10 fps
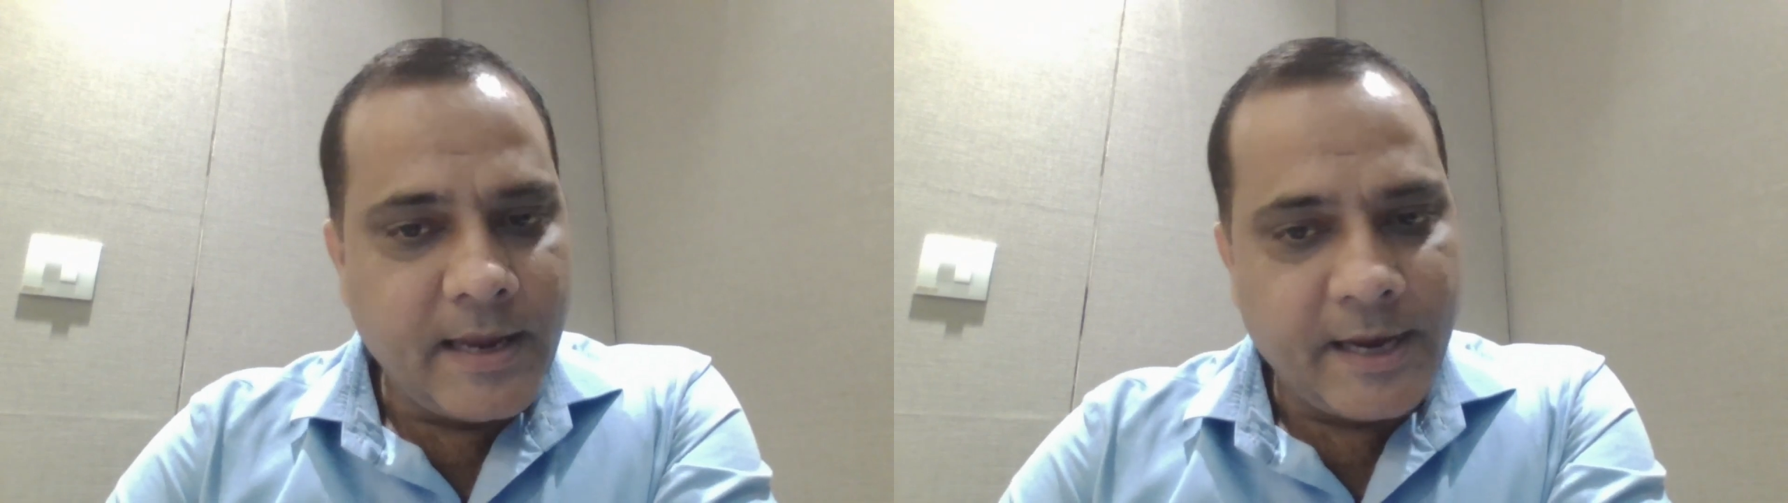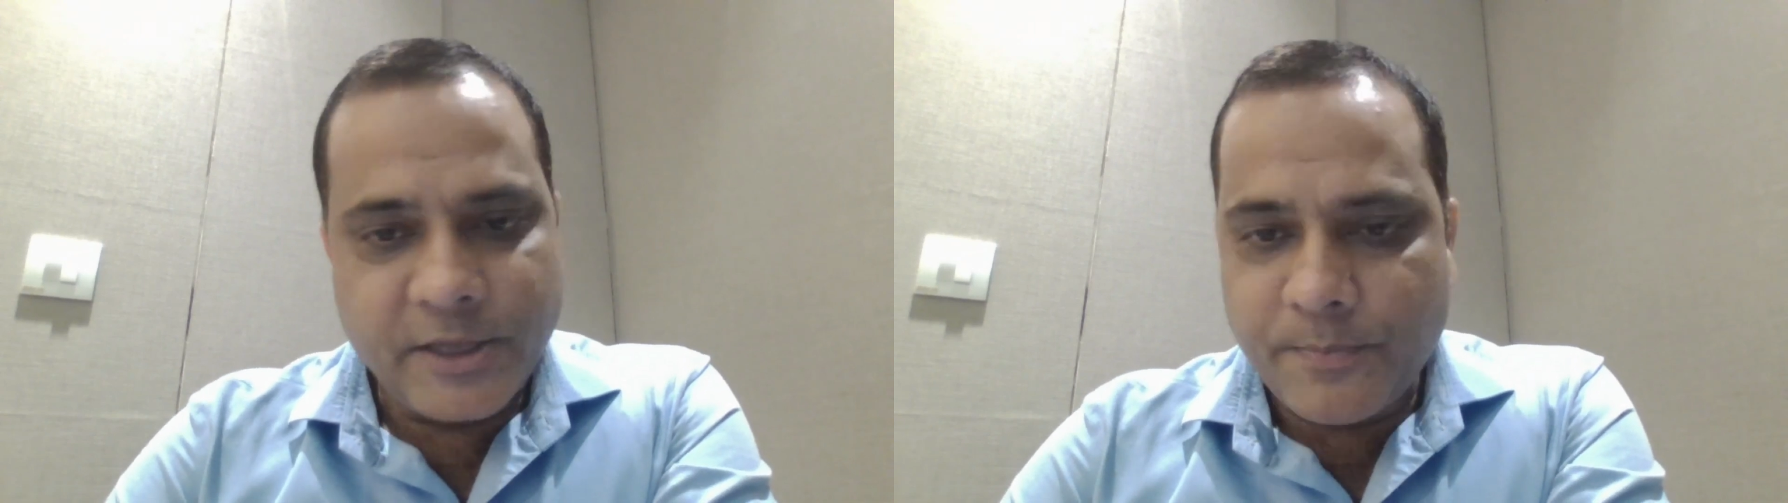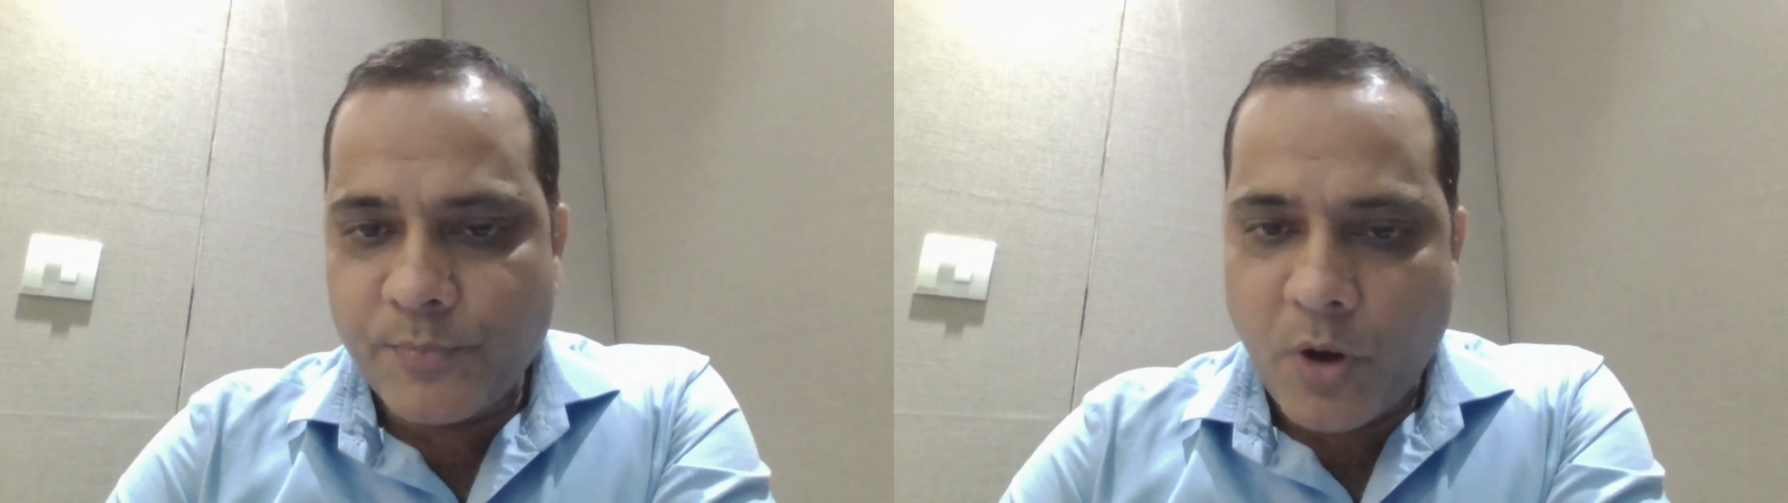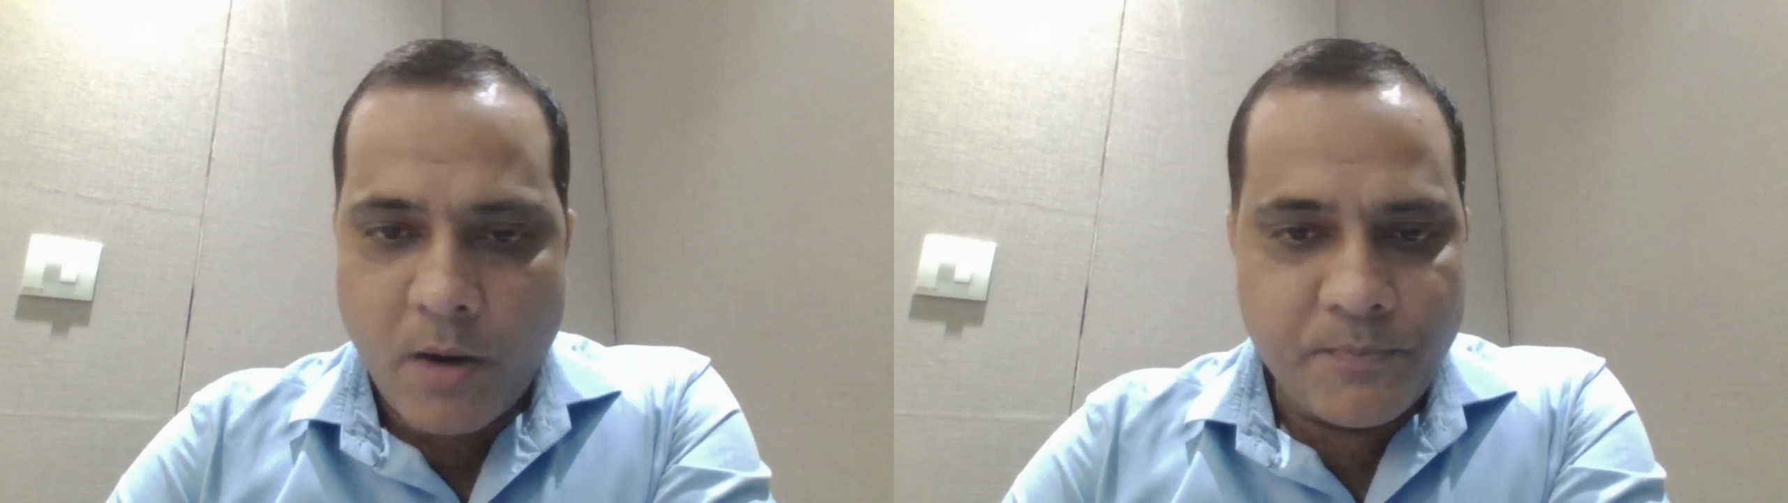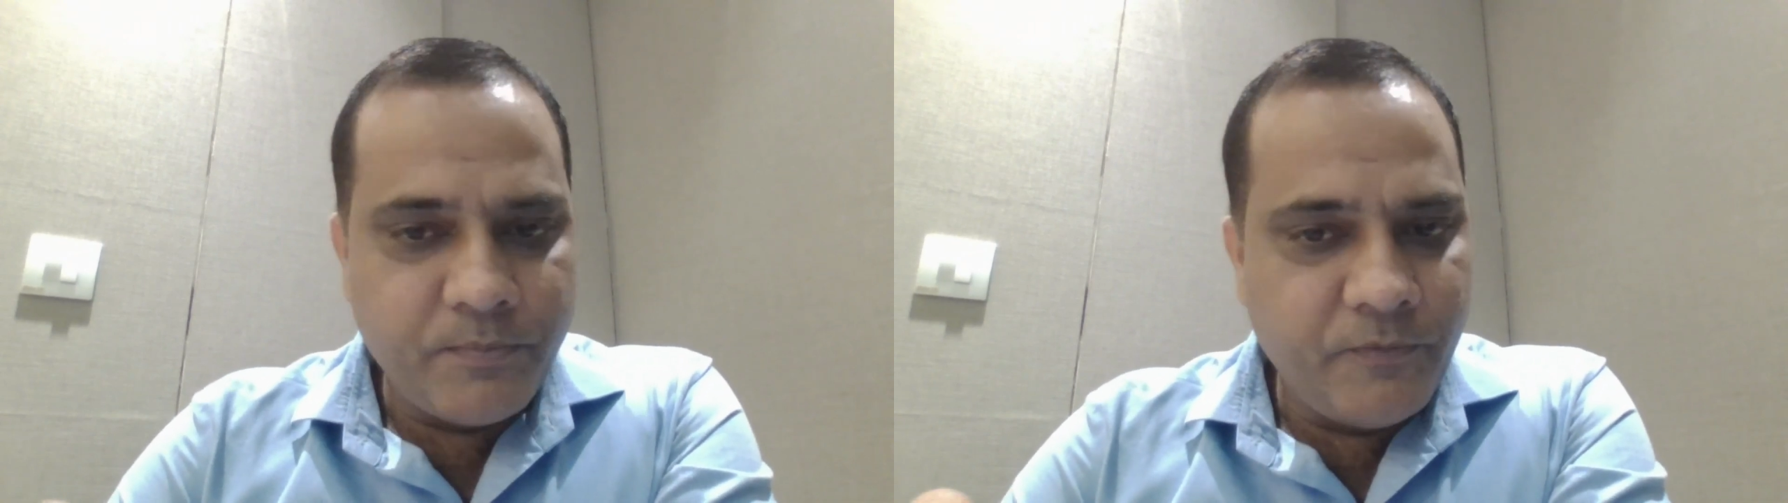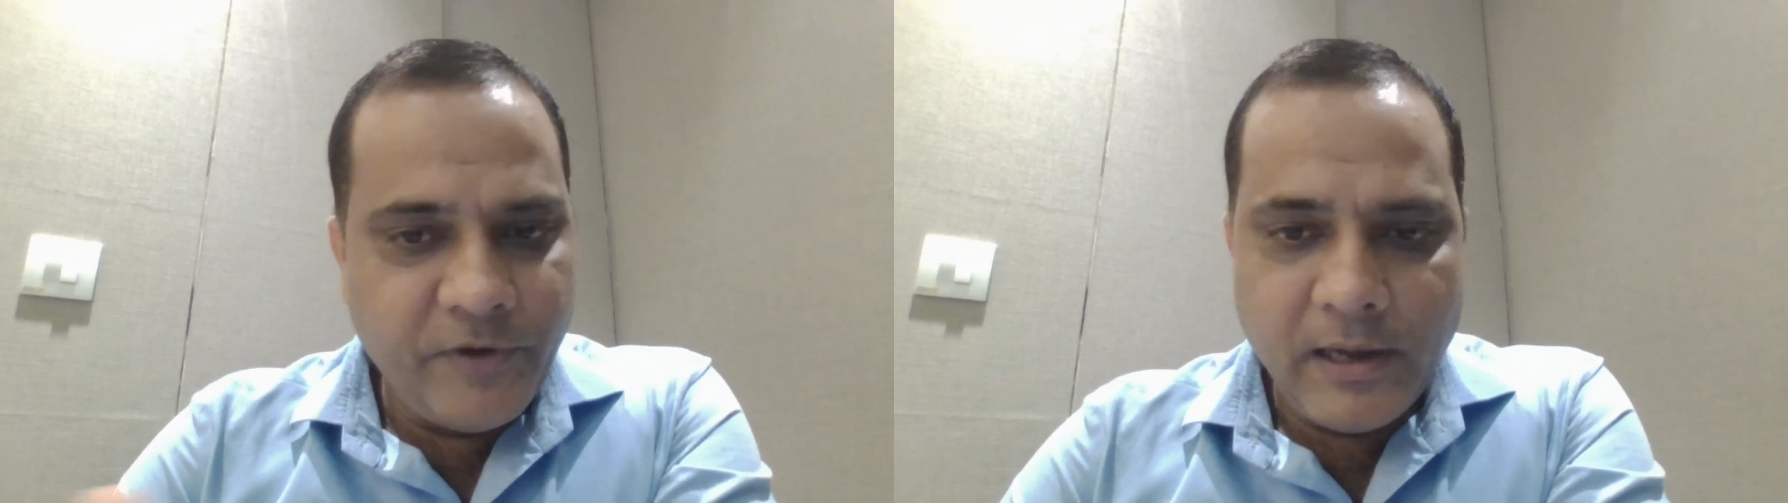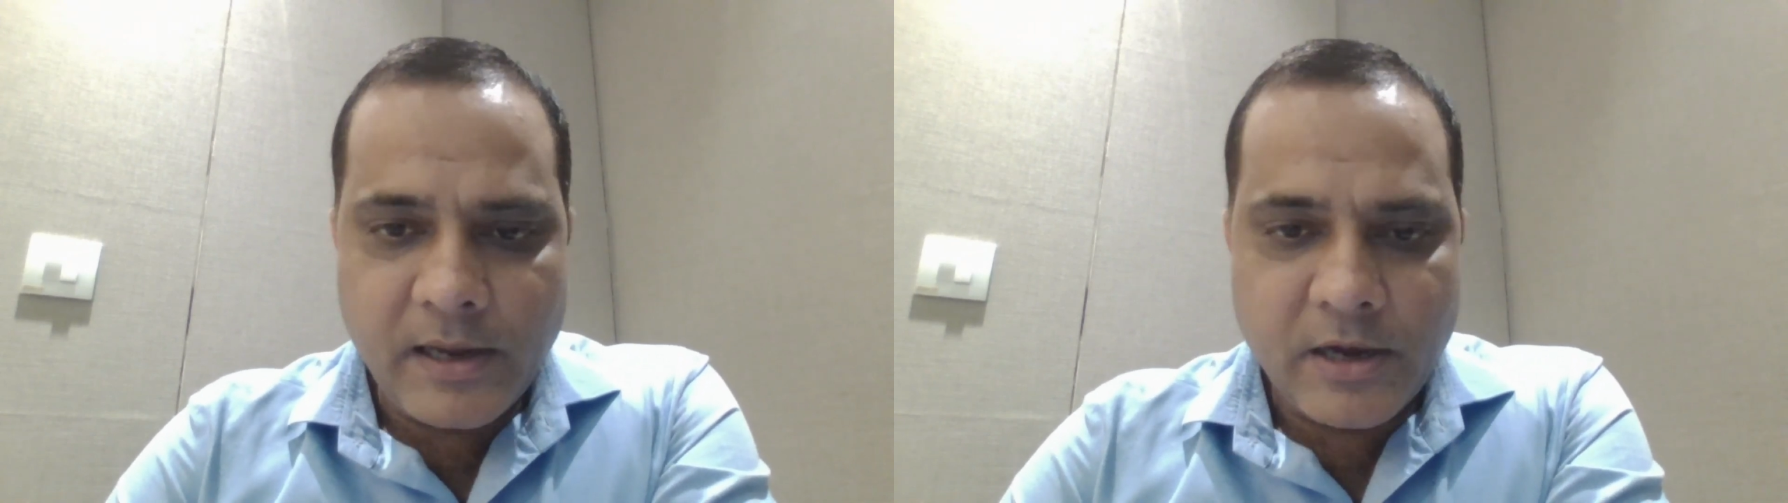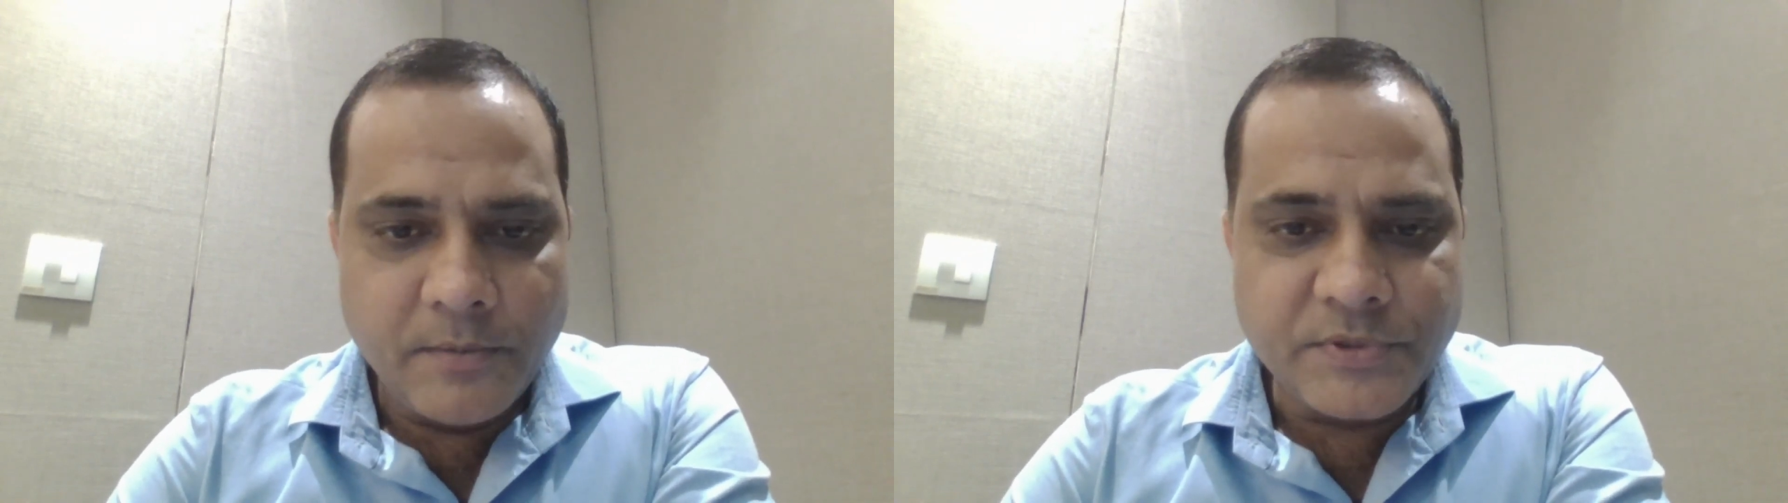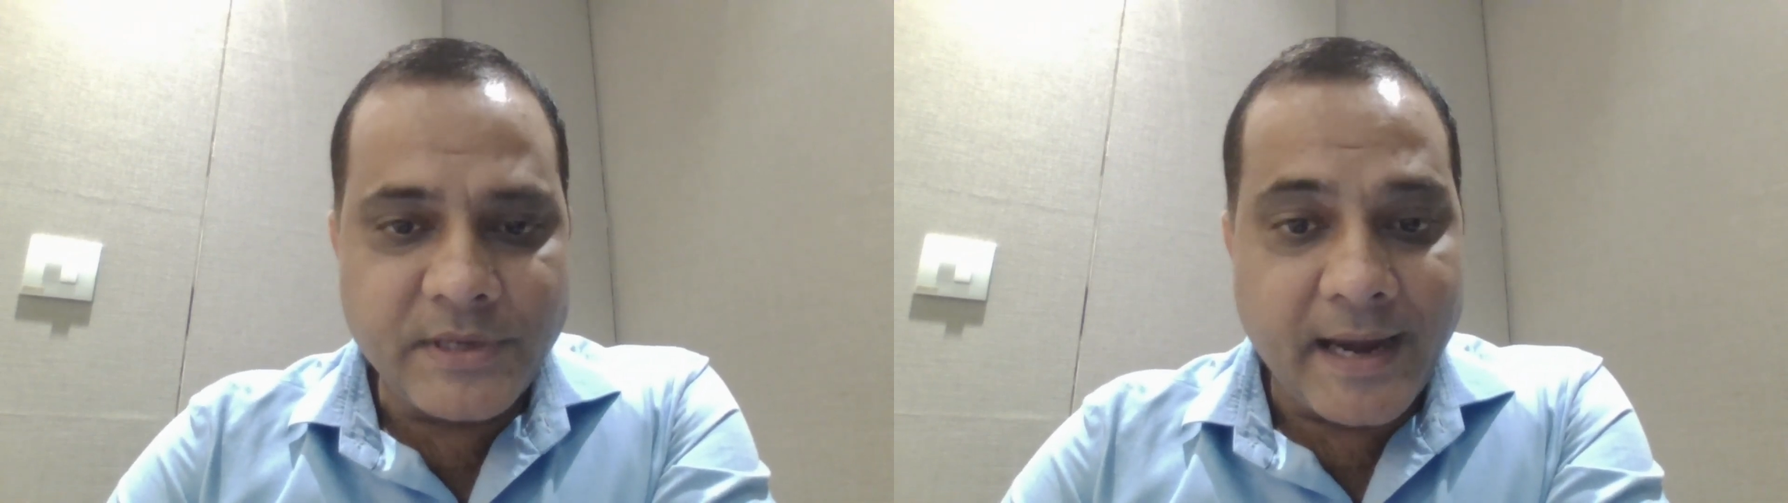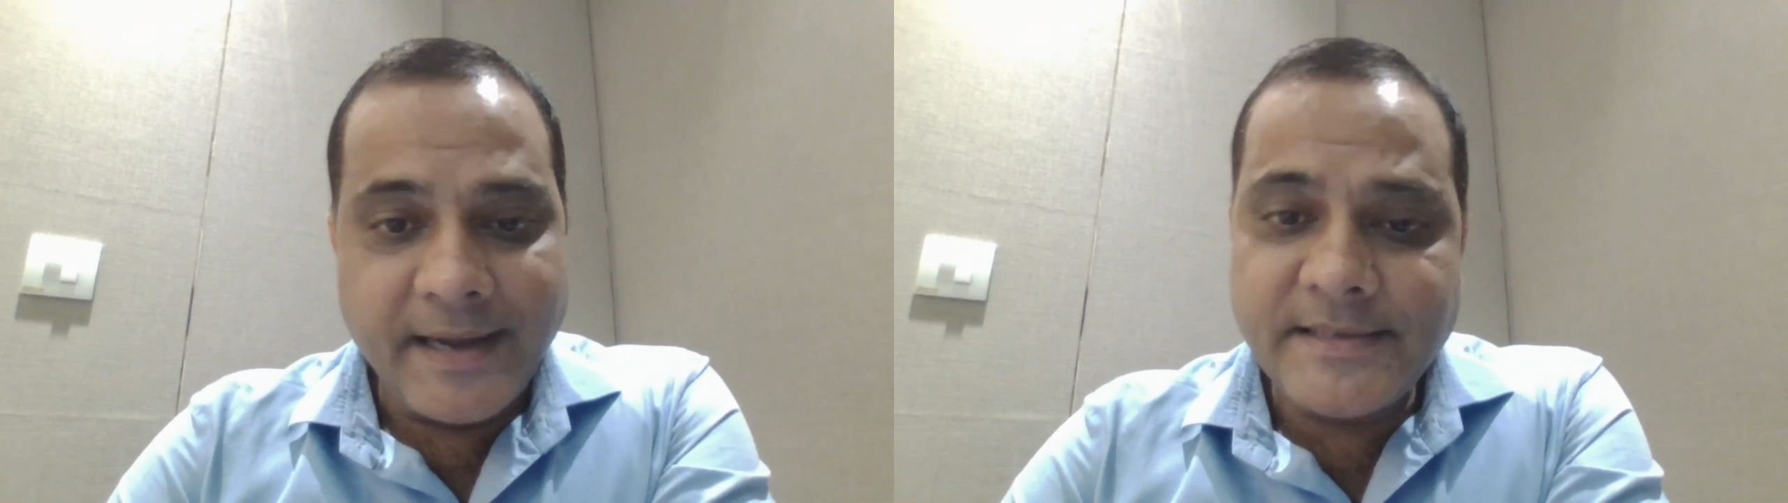and the prop will comes
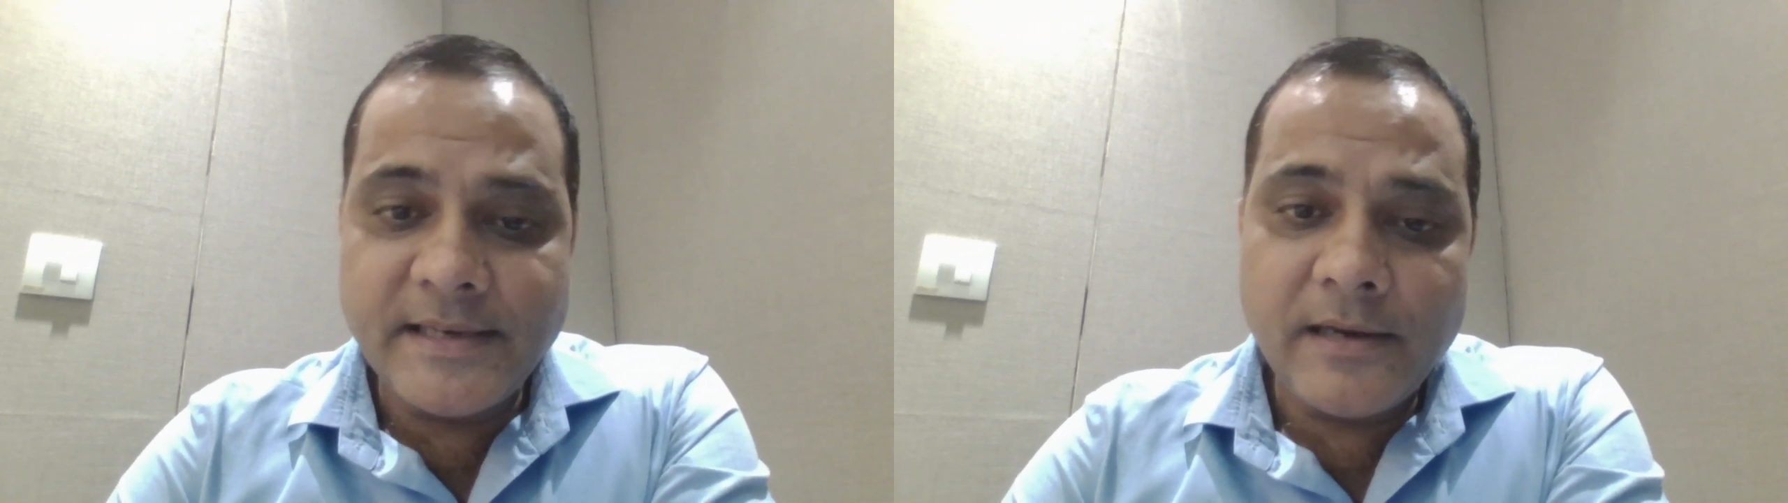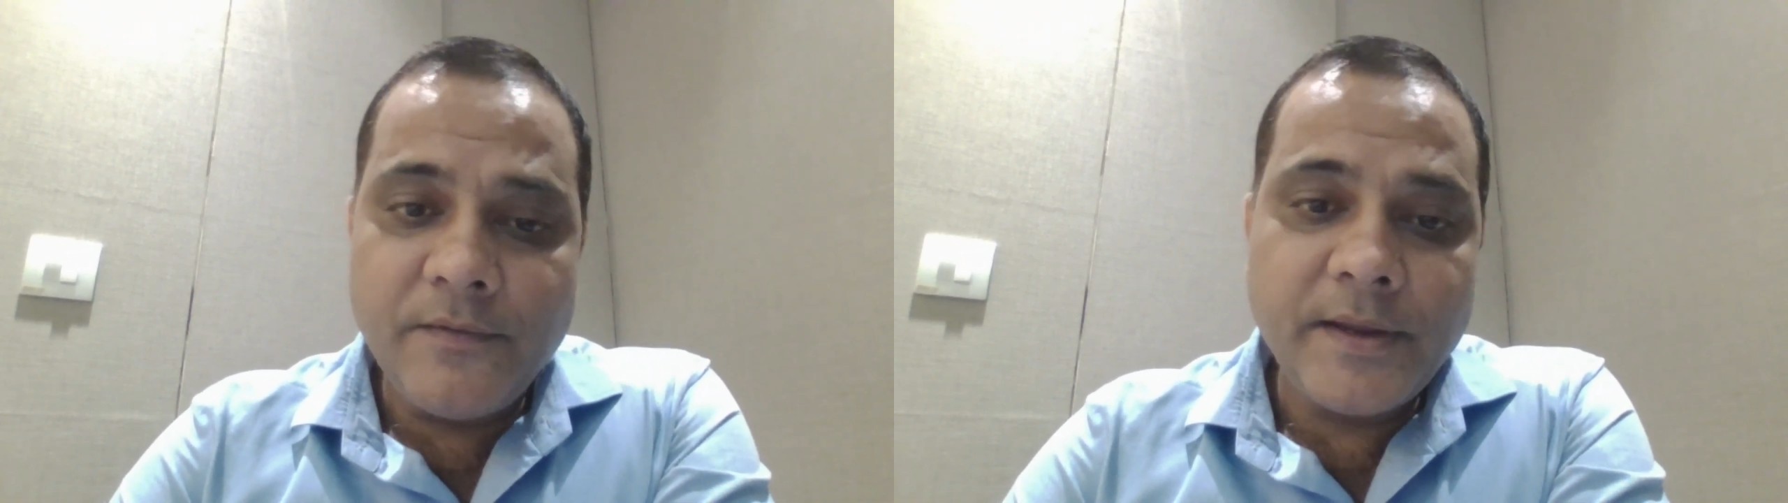additional,